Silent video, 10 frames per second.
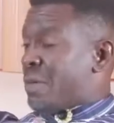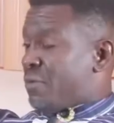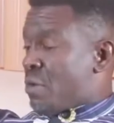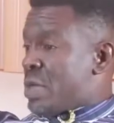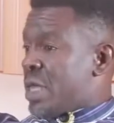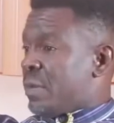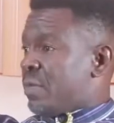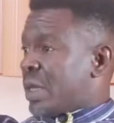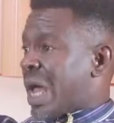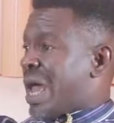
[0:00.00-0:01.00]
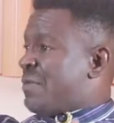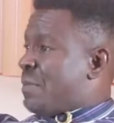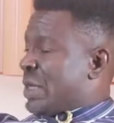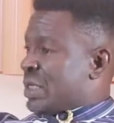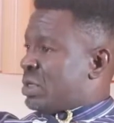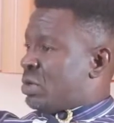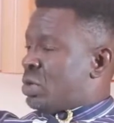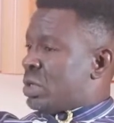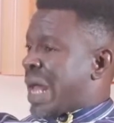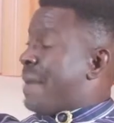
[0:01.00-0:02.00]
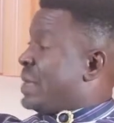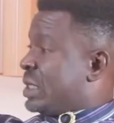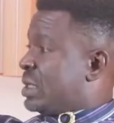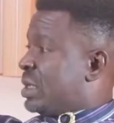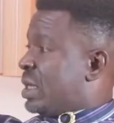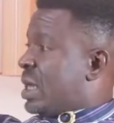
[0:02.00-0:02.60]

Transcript: For me, I have a personal habit.